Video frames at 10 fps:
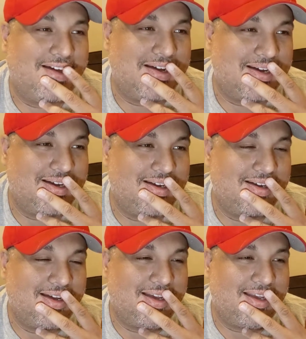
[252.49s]

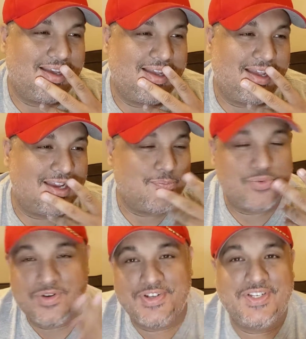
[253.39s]
Uh, I
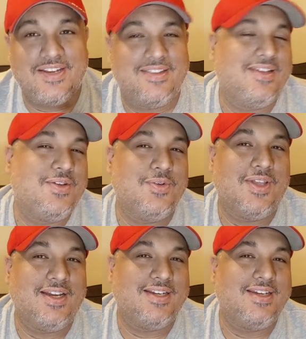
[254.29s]
appreciate that
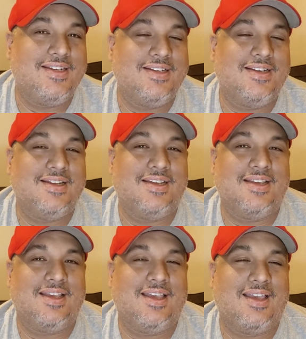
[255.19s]
you like it,
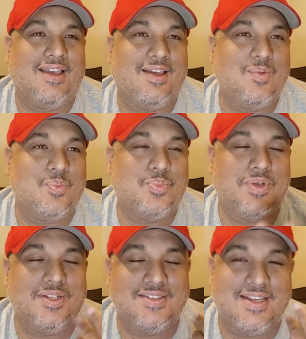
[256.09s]

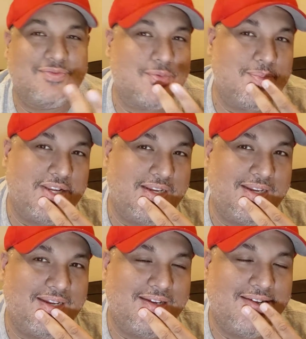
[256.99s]
but it's not for
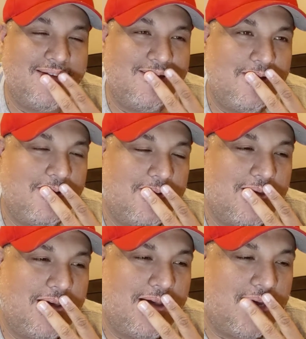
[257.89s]
me.
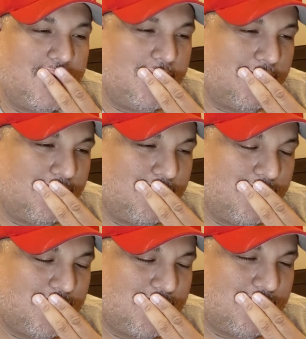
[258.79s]

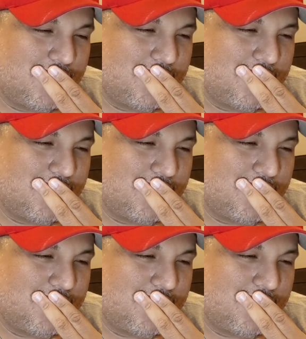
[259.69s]
Um,